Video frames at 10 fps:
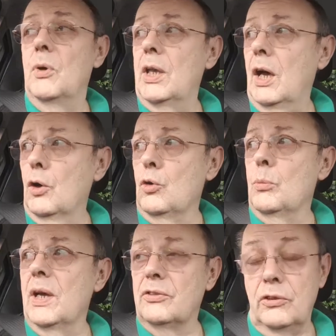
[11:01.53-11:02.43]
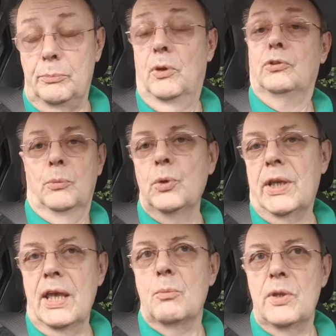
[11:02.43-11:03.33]
my home as it's possible to
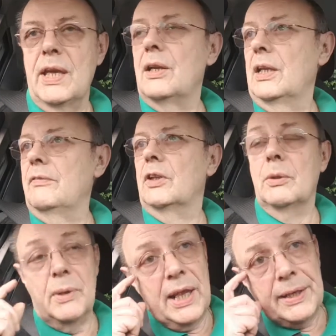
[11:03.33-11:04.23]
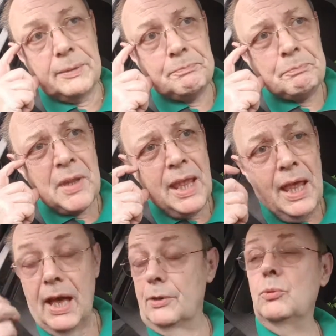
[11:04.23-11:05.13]
get without leaving the planet.
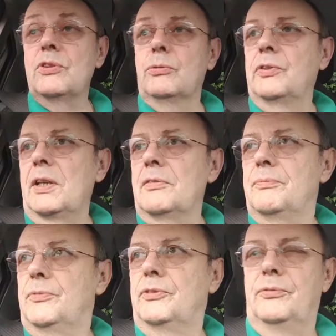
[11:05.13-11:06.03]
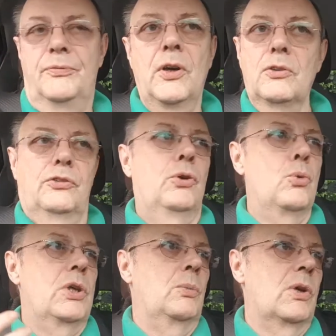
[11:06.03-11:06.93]
And all this was down to fast
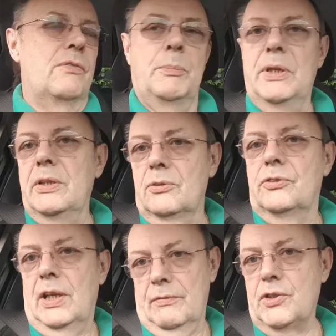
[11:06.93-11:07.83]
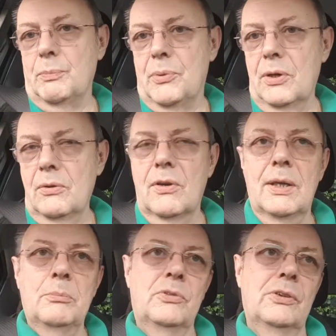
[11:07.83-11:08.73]
talking, where I've appeared on television
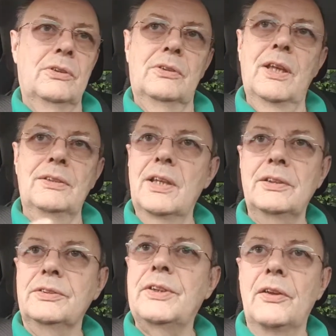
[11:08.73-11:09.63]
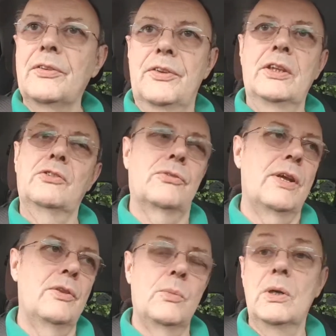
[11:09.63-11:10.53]
programs and, and, and done things
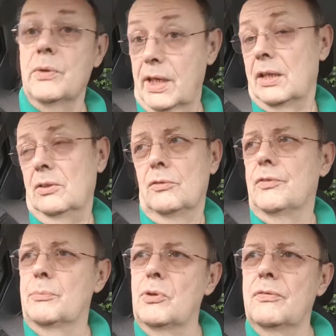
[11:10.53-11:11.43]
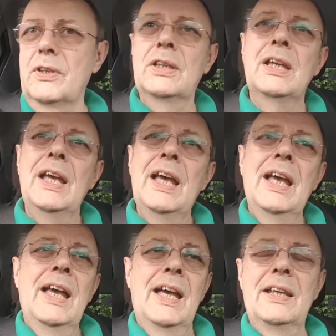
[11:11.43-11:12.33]
throughout the world. Again, not for profit
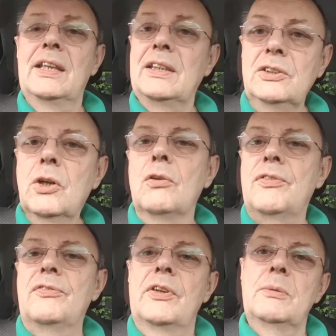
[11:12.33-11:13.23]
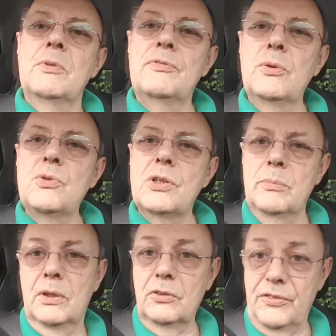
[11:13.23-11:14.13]
and, and not for fame and fortune,
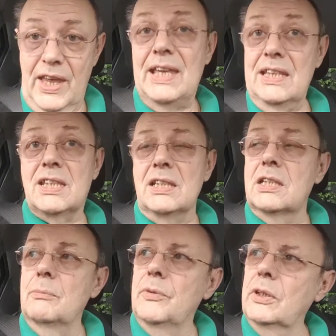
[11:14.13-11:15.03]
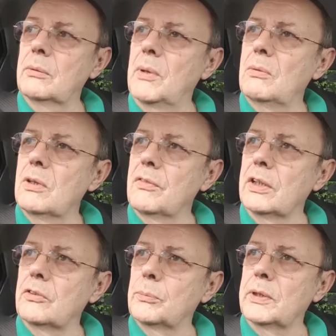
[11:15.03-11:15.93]
because that isn't something that
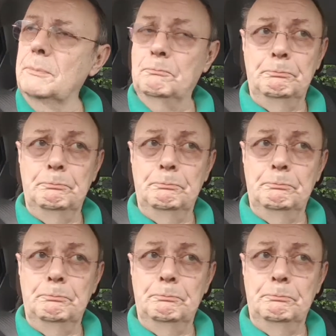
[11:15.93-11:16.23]
motivates me.